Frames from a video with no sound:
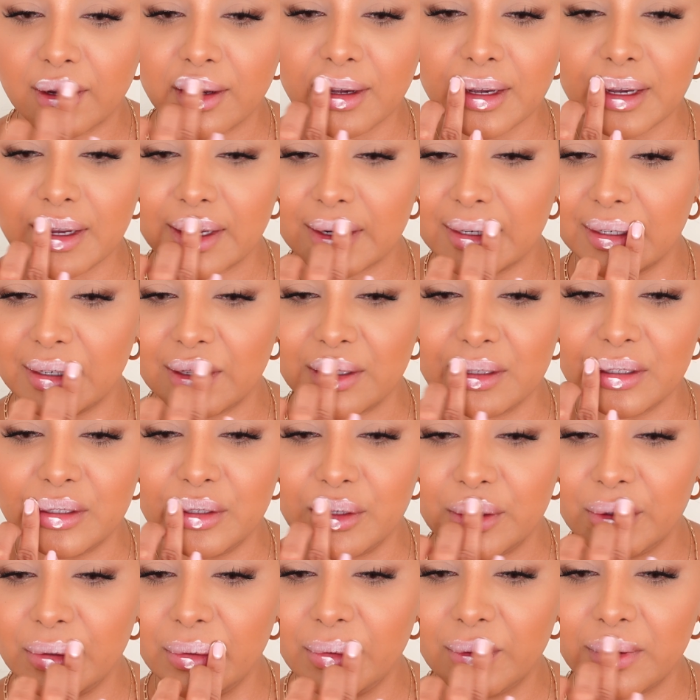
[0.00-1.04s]
And
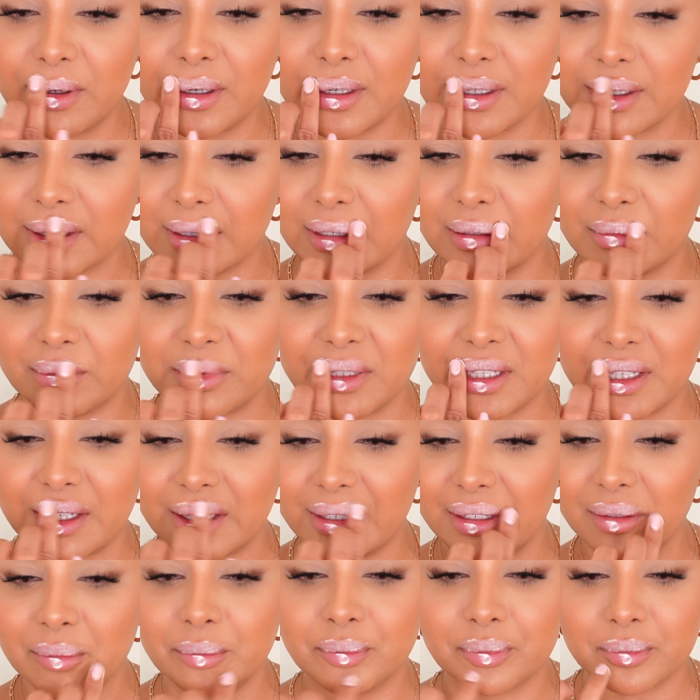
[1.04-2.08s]
you are gonna
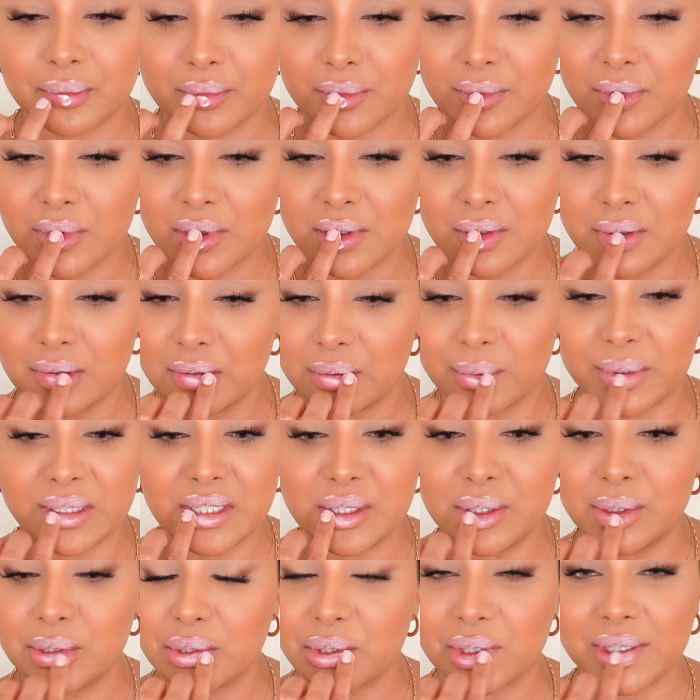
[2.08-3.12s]
be, when
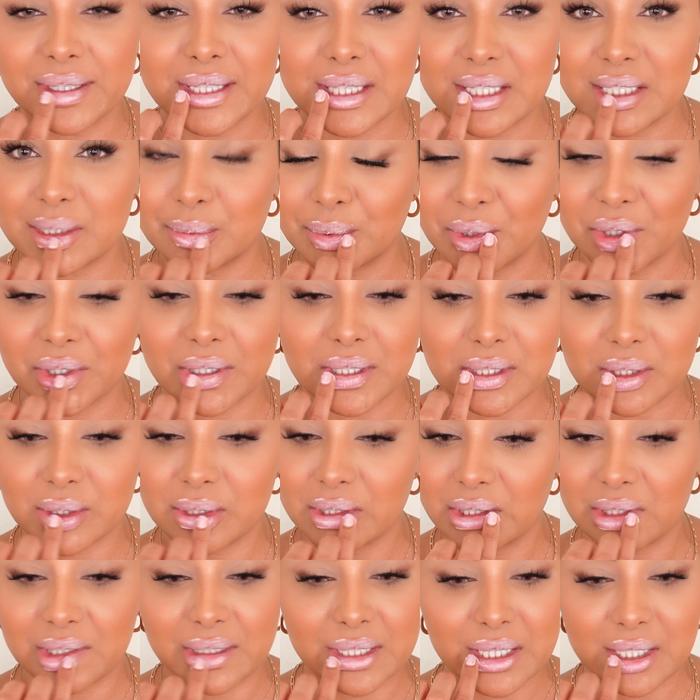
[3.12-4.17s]
you try this product
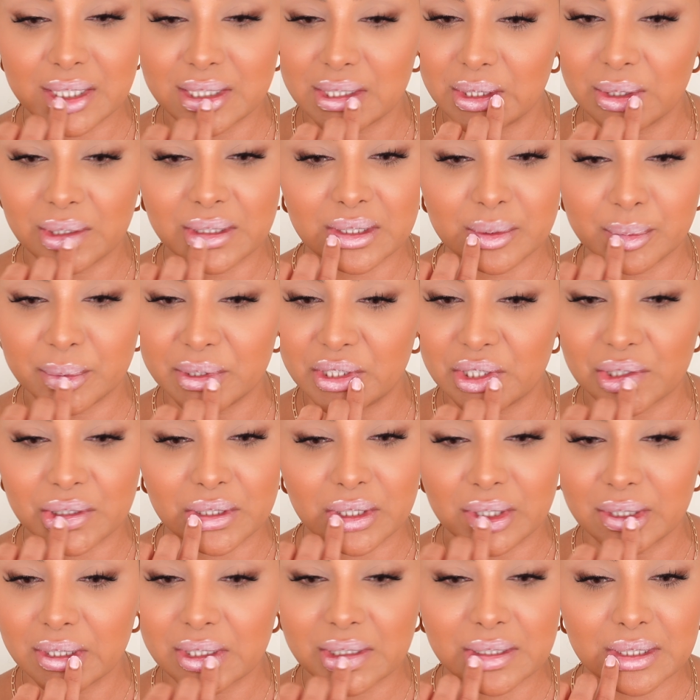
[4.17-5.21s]
on your lips, you're gonna be
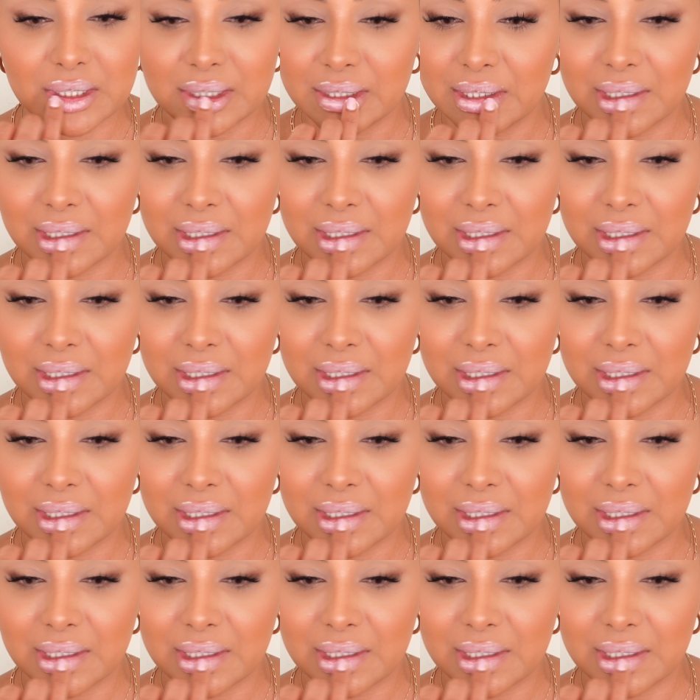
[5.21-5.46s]
shocked.